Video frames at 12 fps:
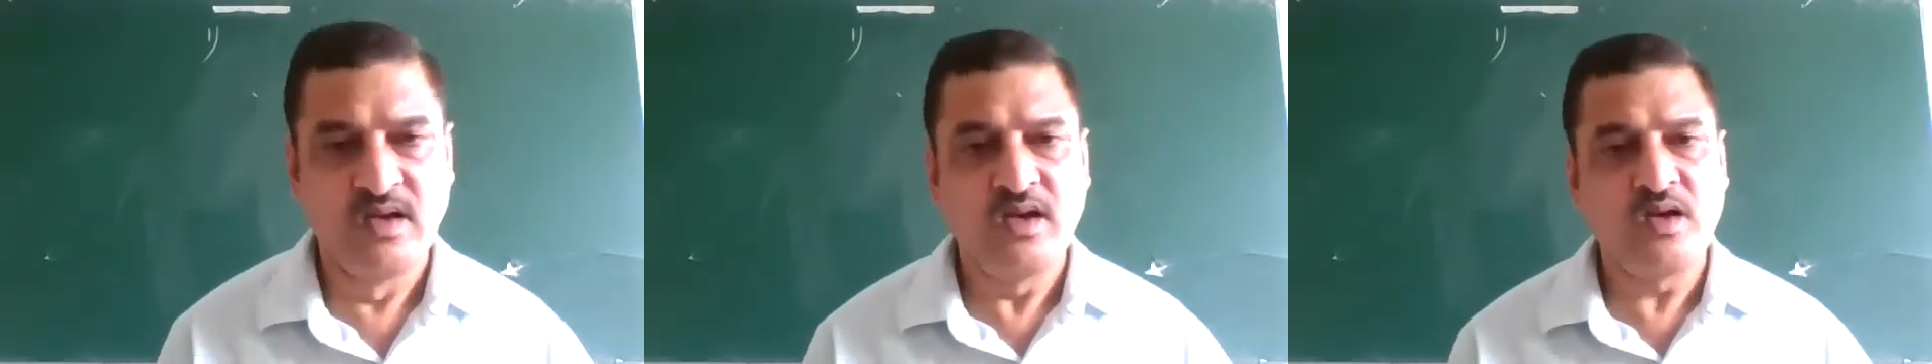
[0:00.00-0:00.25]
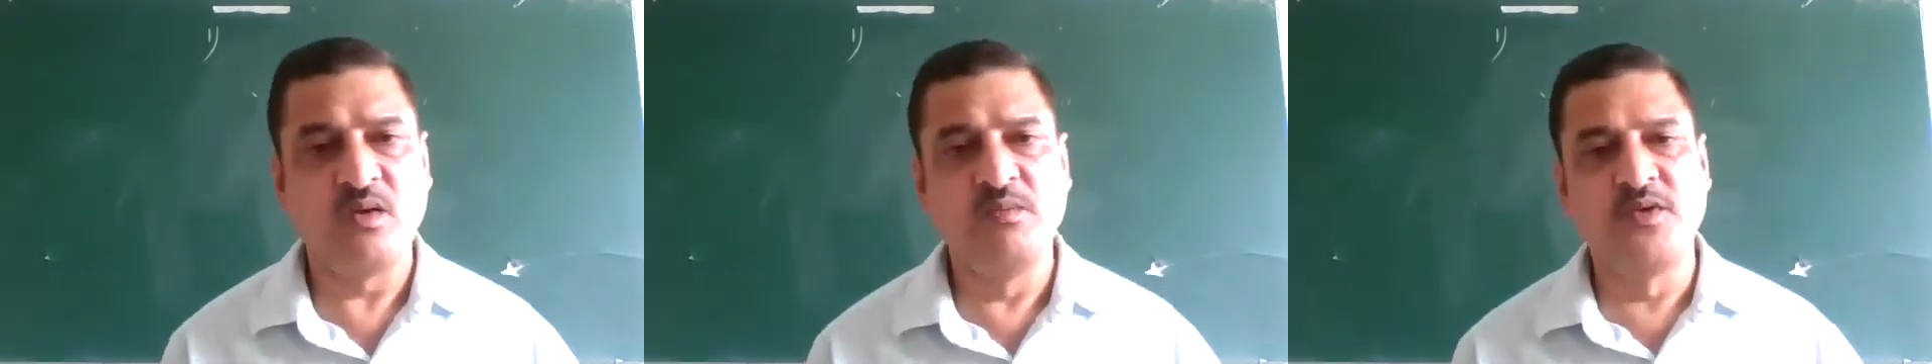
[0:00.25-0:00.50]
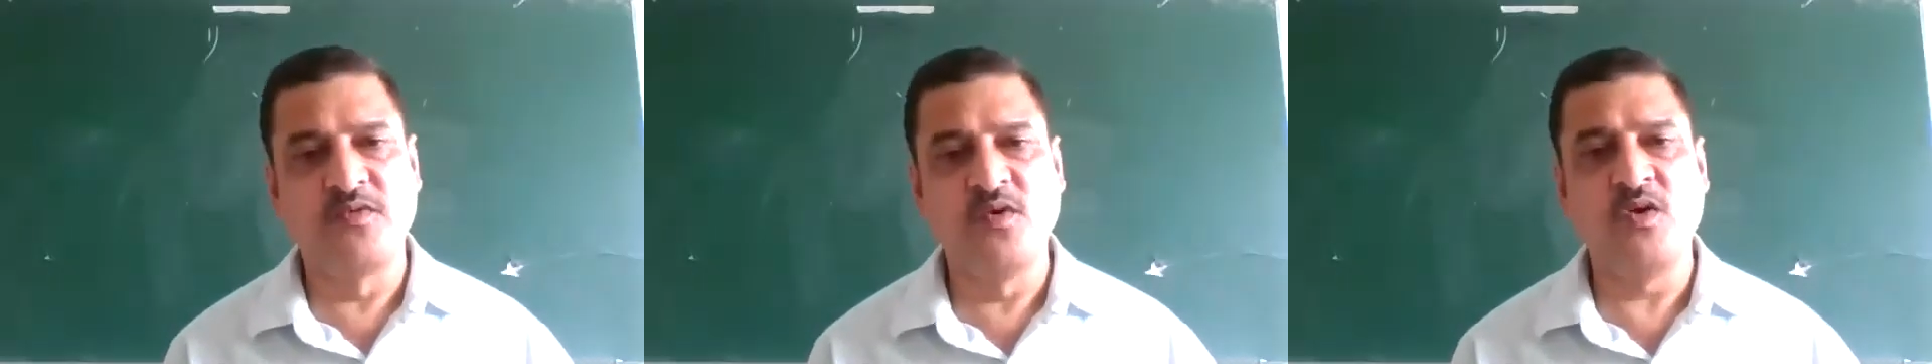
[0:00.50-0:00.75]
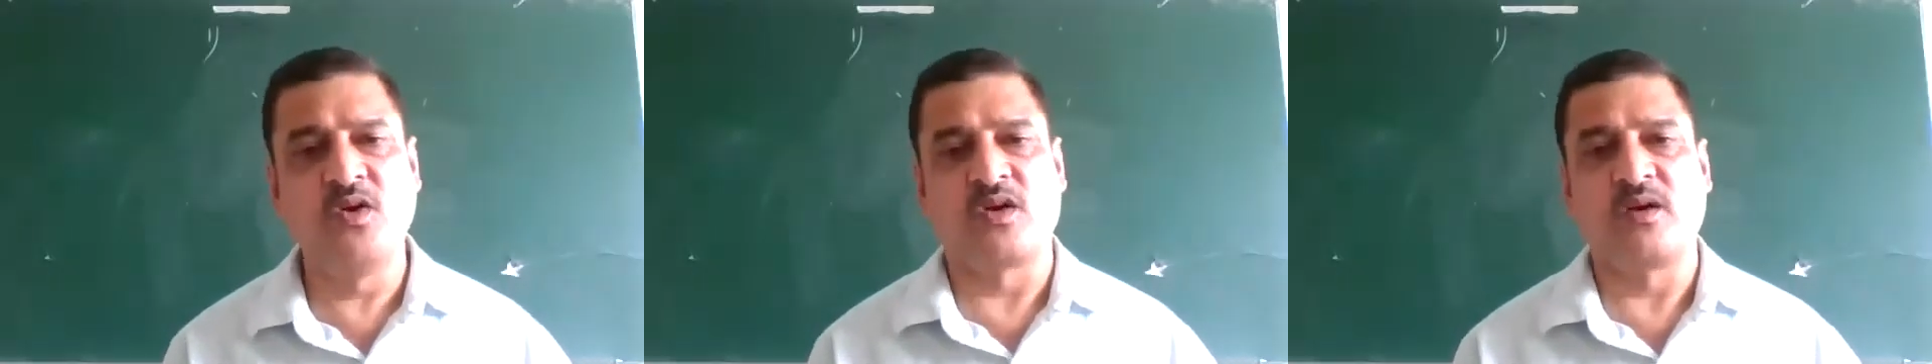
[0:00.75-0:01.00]
Now,
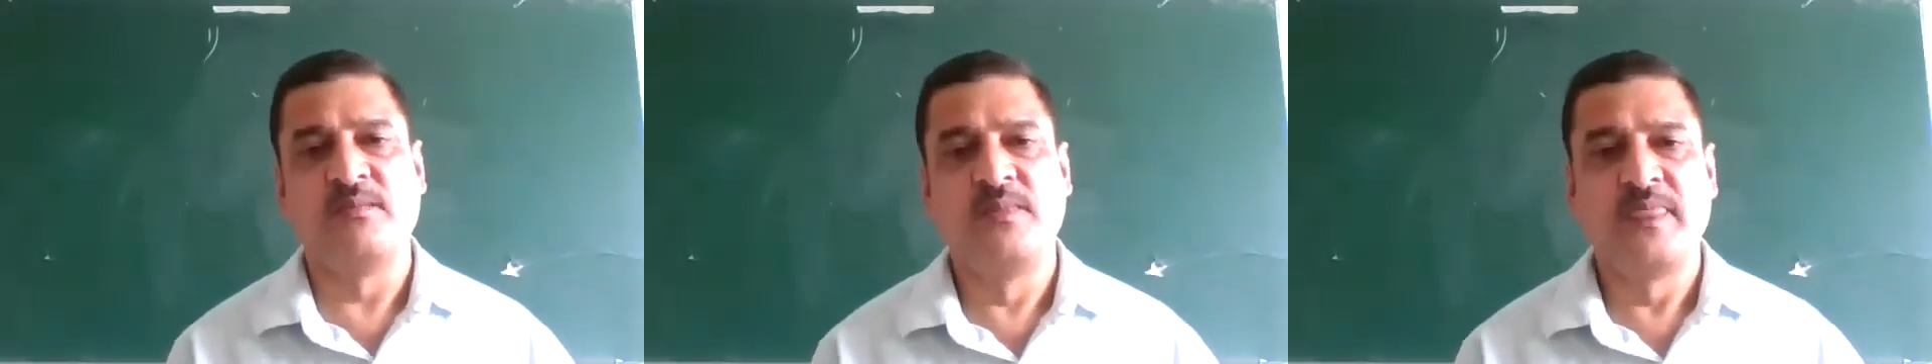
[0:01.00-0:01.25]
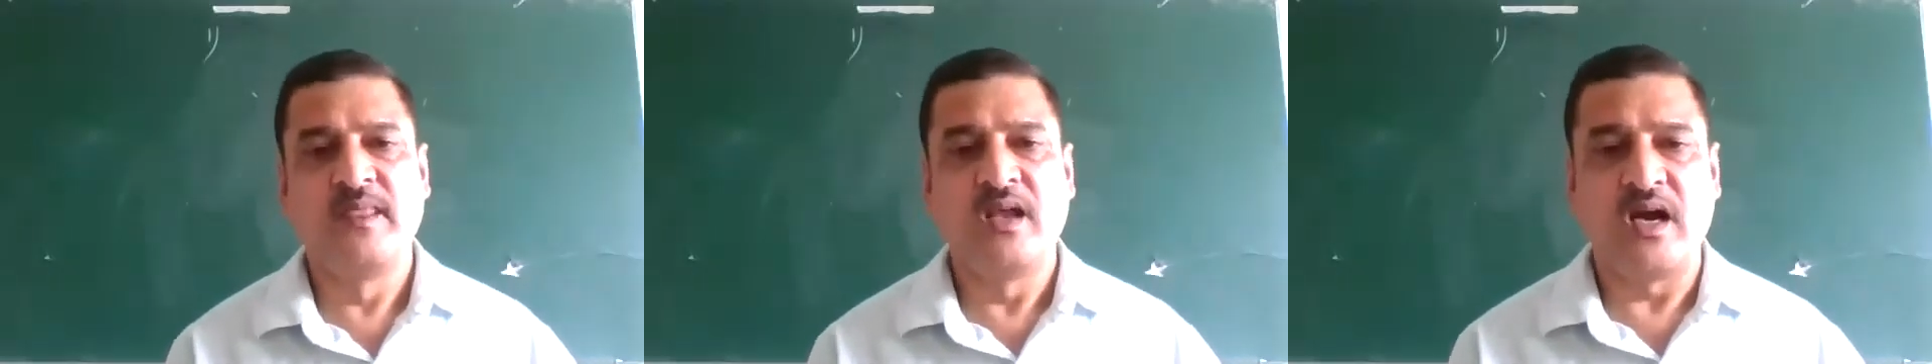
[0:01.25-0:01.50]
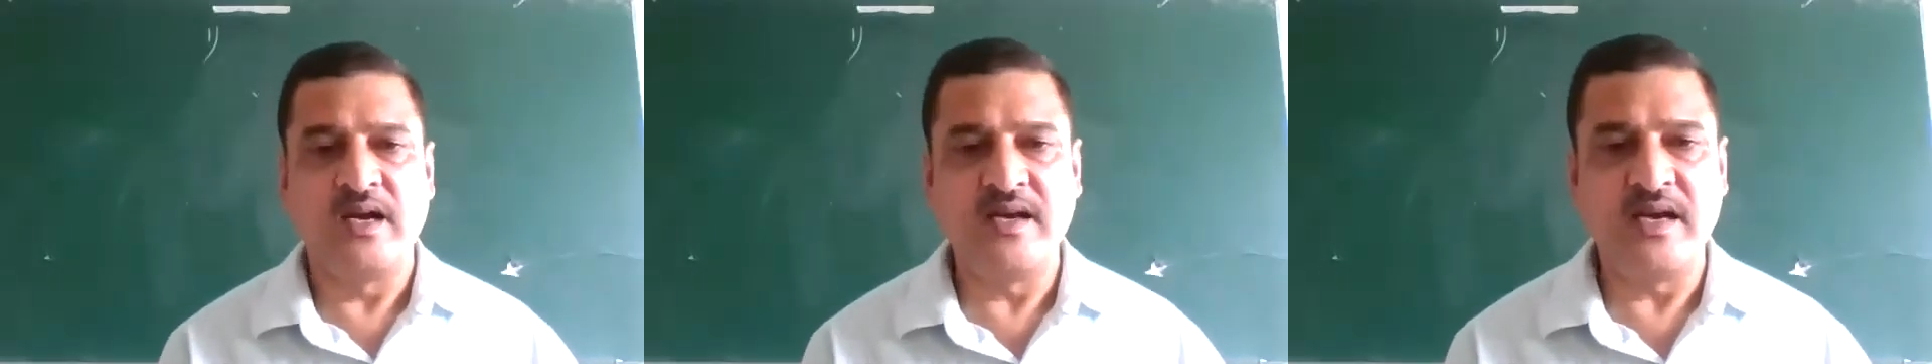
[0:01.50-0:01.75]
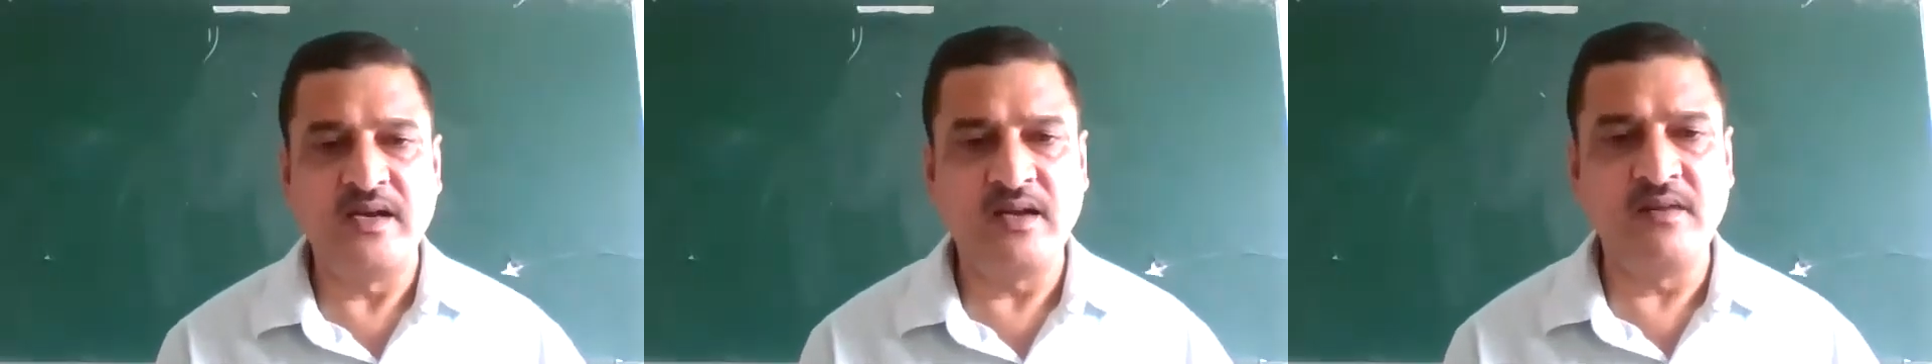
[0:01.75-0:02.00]
before
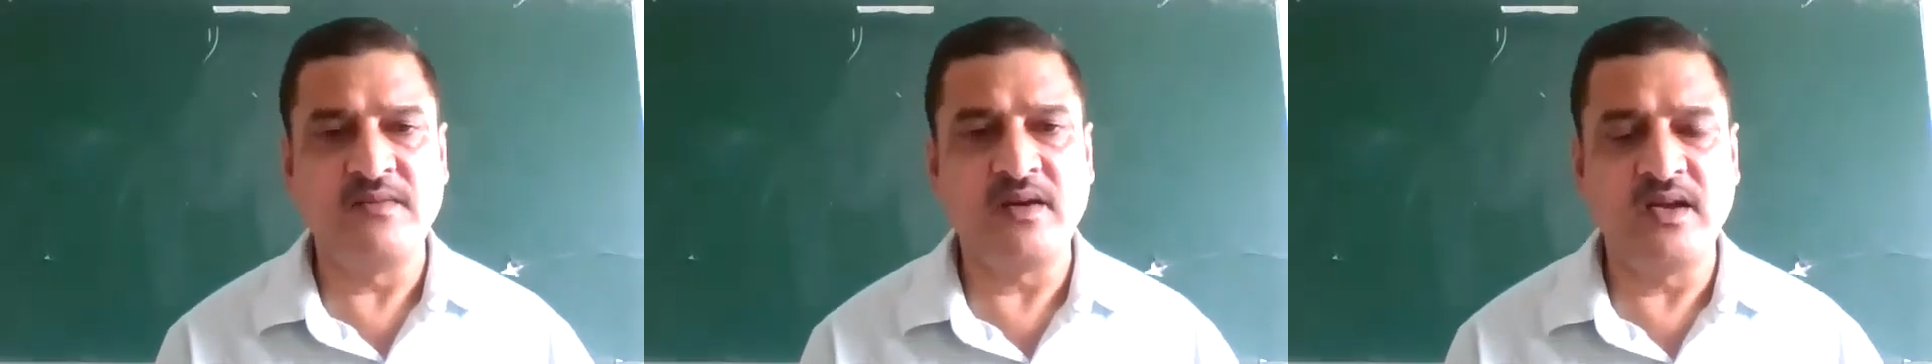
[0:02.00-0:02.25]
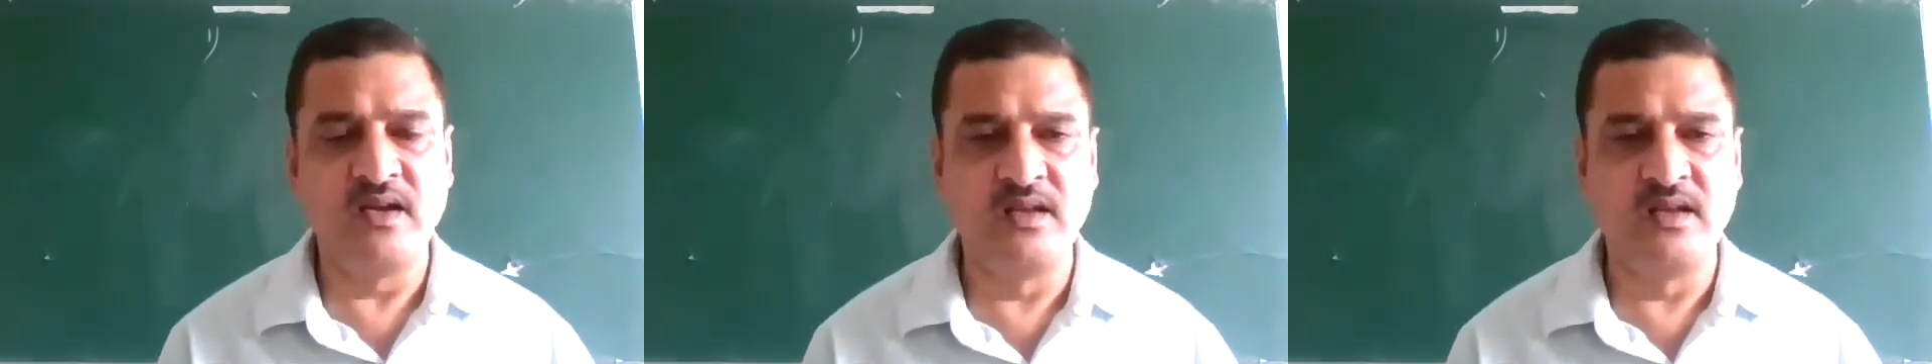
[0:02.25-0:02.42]
identifying